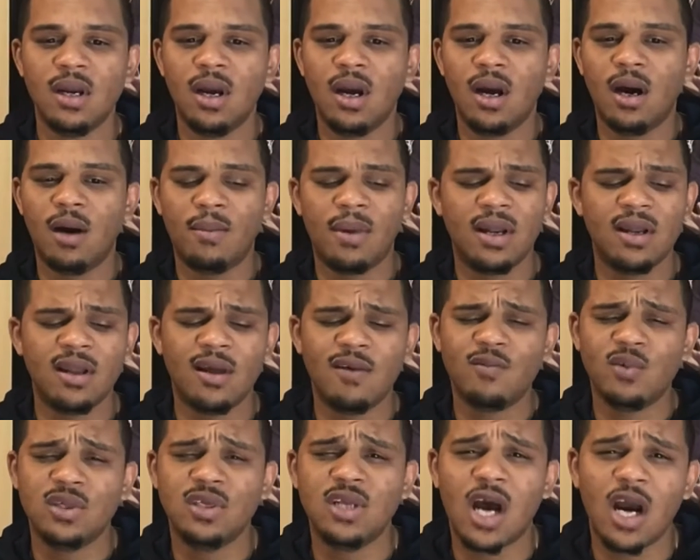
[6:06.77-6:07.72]
I love
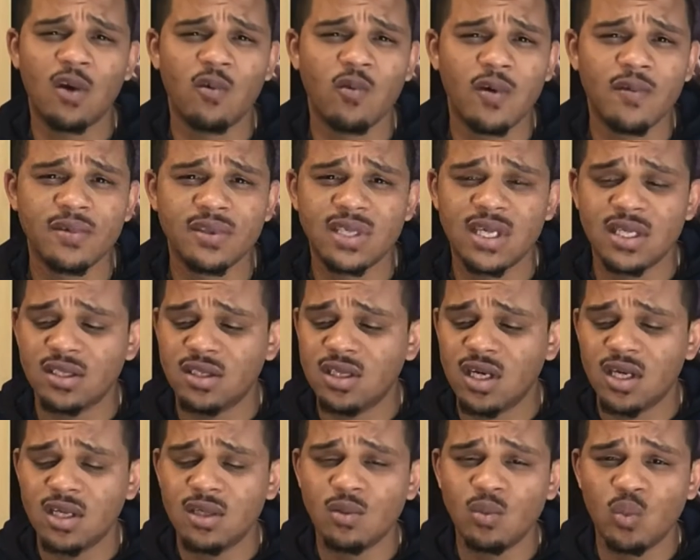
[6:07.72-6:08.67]
what Doc Rivers has
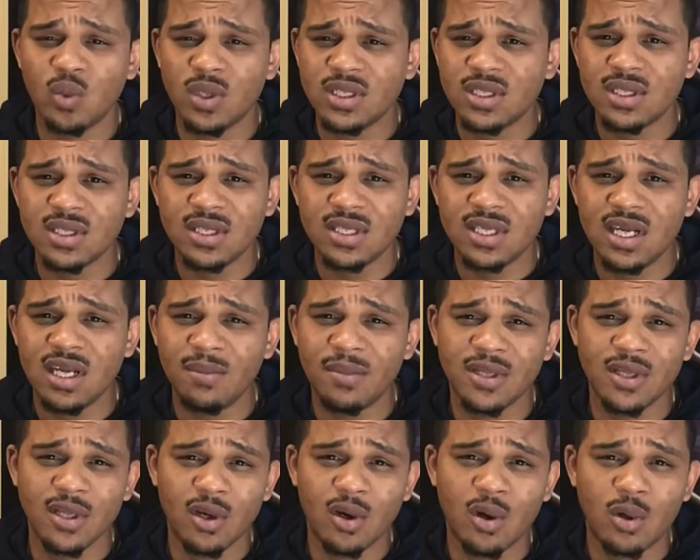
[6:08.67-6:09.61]
done with this team, and
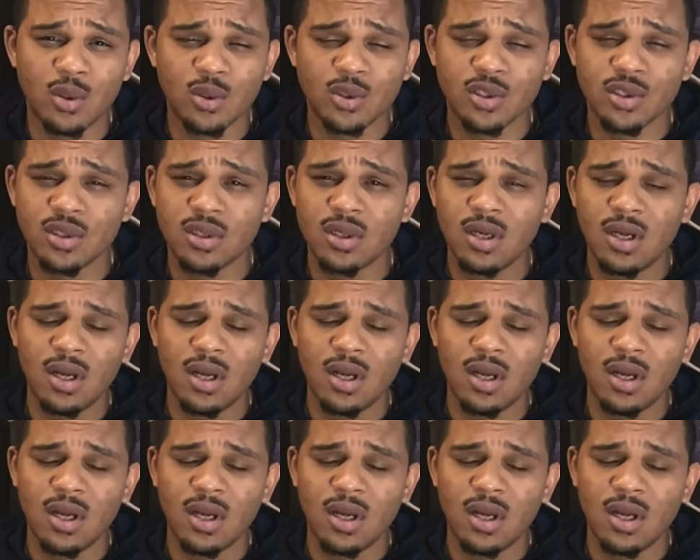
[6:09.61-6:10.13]
the culture